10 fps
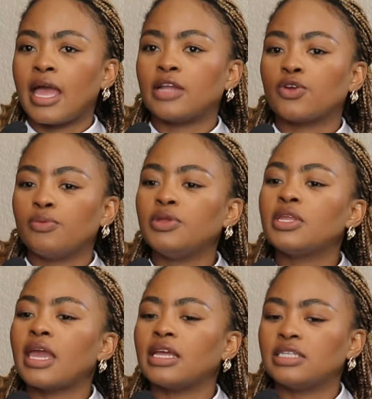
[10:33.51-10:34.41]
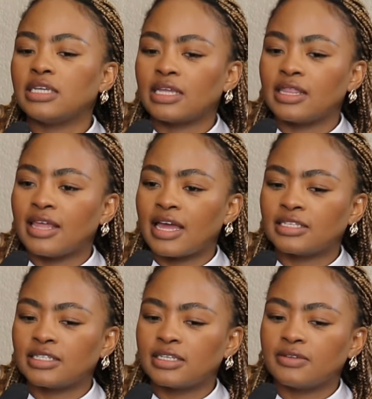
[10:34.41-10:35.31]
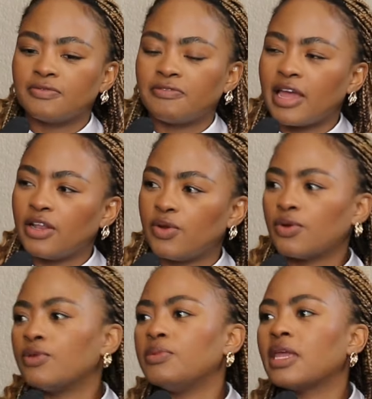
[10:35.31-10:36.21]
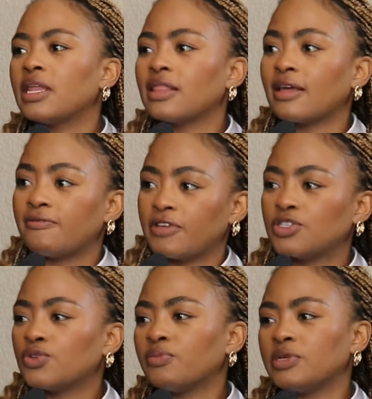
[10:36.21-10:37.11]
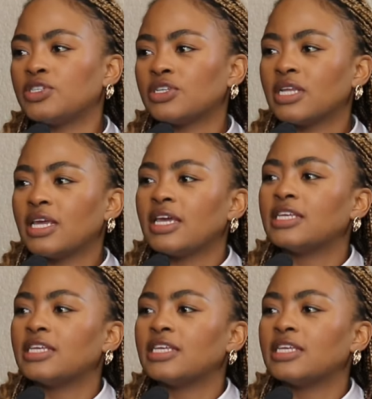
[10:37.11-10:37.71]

And communicating that value or communicating that vision or mission yeah.